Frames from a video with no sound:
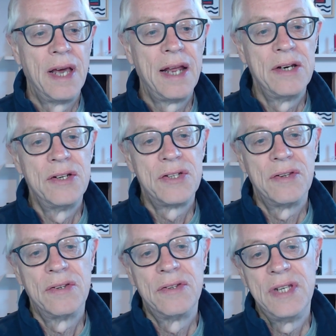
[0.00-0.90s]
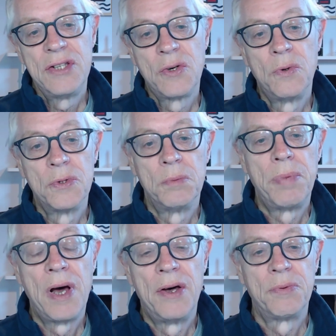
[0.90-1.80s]
And these causal
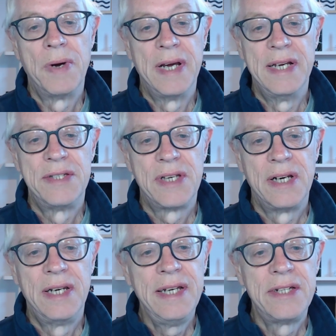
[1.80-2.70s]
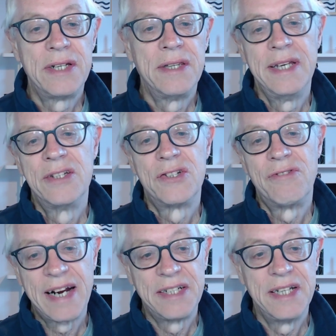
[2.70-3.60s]
pathways lead the
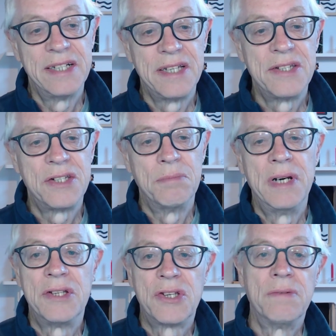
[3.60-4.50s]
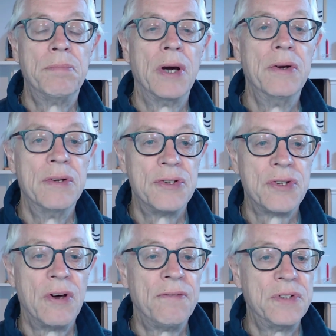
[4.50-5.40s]
interacting system and its
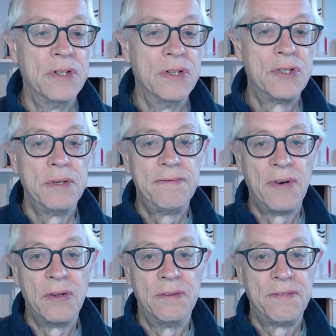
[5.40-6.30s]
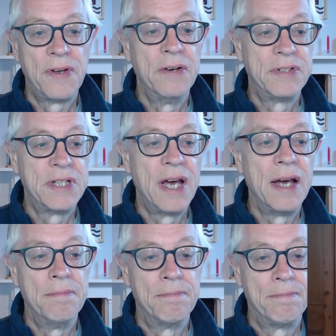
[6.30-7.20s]
components often to evolve over
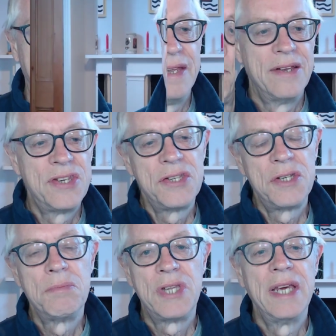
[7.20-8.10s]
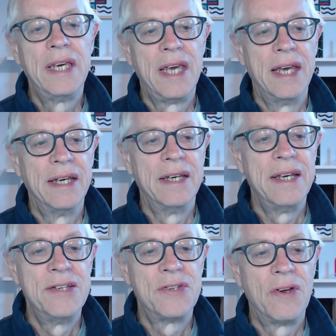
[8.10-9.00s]
time. Systems thinking
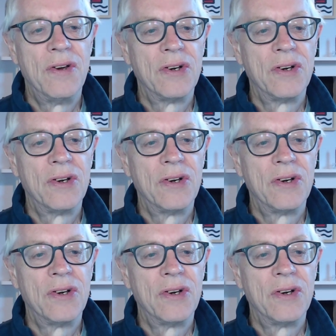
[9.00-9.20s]
is